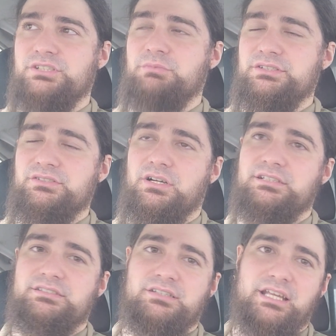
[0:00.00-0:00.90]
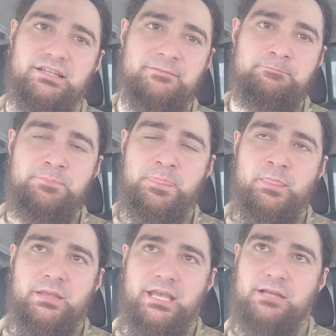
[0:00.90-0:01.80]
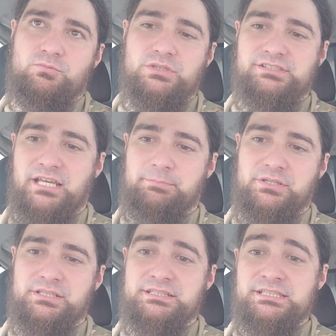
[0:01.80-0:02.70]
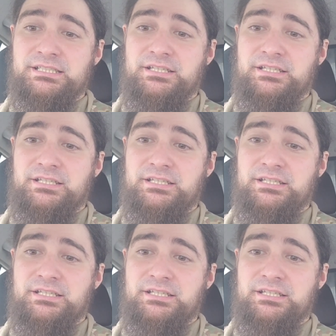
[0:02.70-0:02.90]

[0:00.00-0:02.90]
my thoughts on that and what's happening.